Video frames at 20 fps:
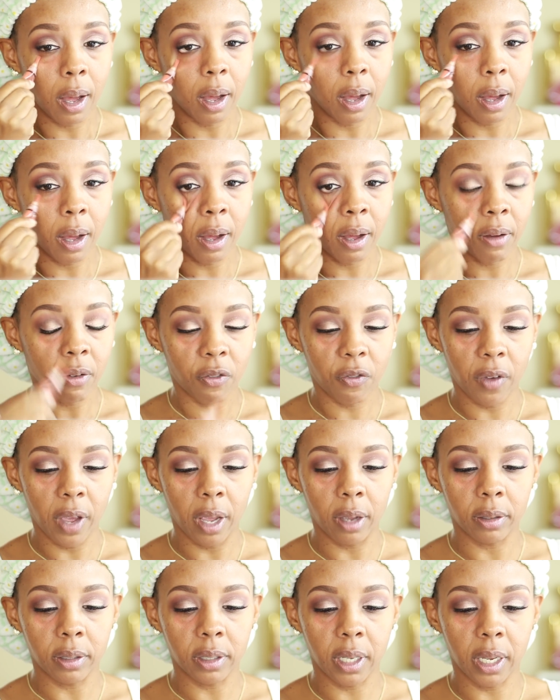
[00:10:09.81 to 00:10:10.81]
of
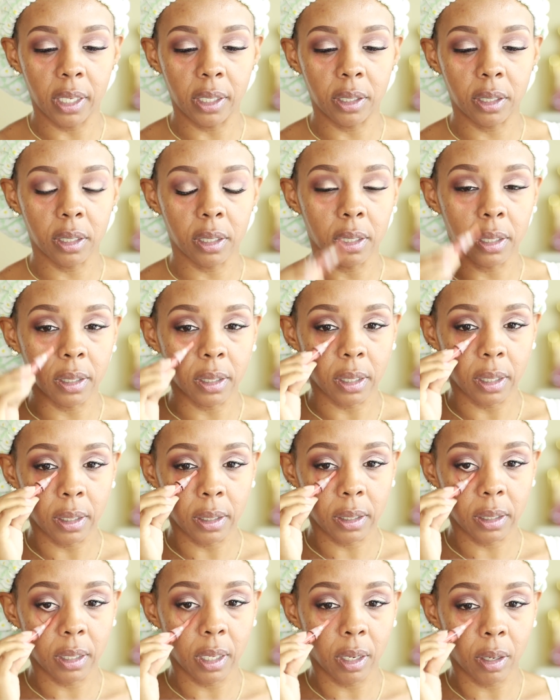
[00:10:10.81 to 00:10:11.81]
foundations
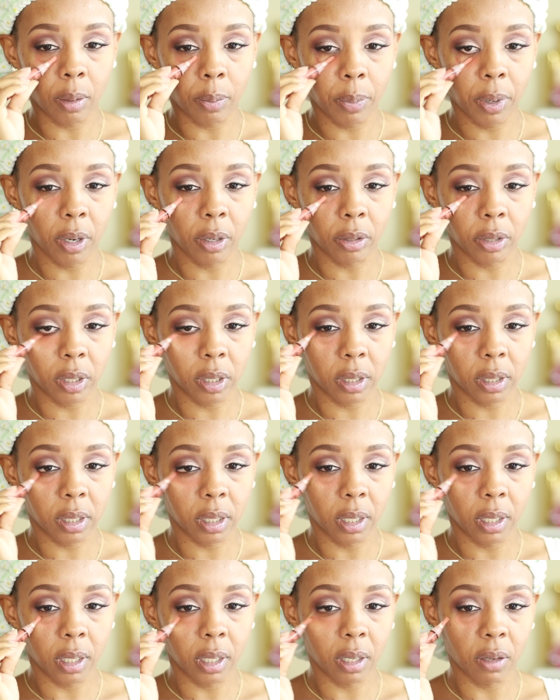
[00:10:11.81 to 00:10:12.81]
instead of
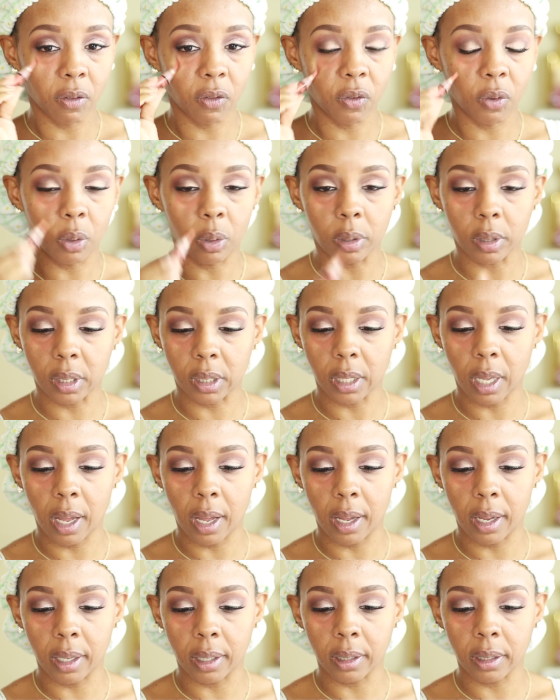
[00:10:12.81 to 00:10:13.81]
purchasing the full
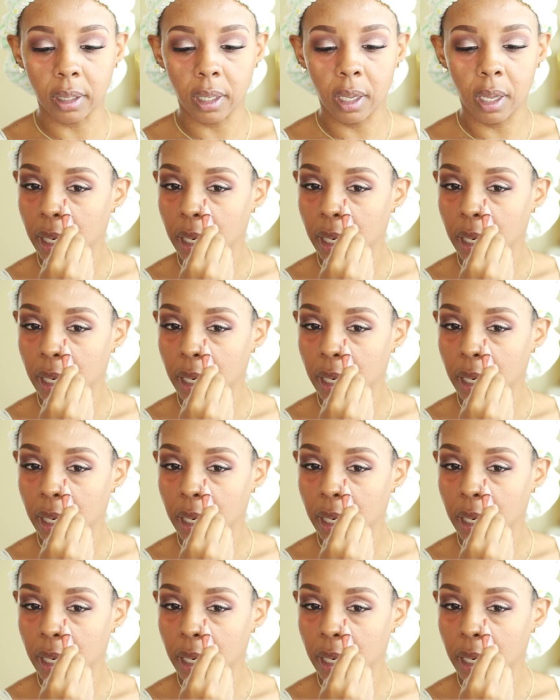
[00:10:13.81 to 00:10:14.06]
size,